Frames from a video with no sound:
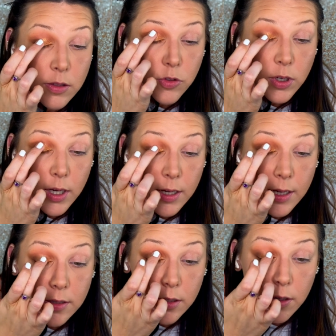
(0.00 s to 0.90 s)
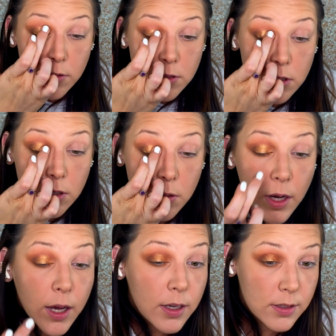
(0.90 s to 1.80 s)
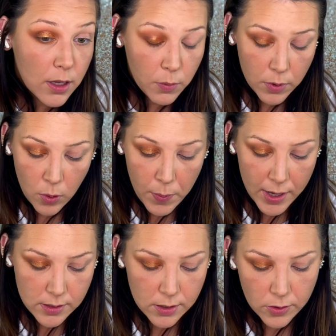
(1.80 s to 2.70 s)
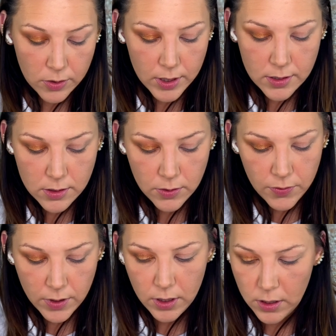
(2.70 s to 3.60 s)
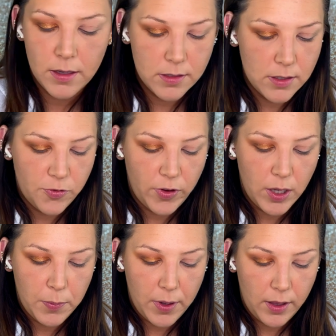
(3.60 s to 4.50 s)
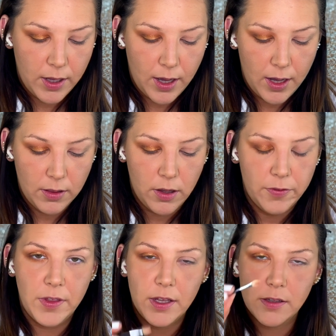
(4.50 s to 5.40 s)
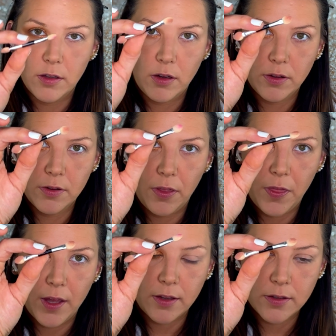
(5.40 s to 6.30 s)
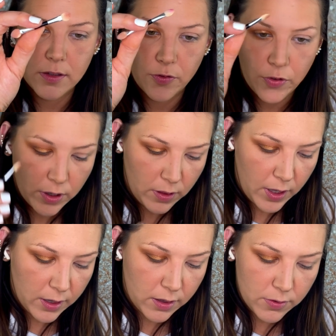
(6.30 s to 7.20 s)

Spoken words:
Try not to go too high because I don't want to go past the crease too far. This is funny, but like I love these little things for like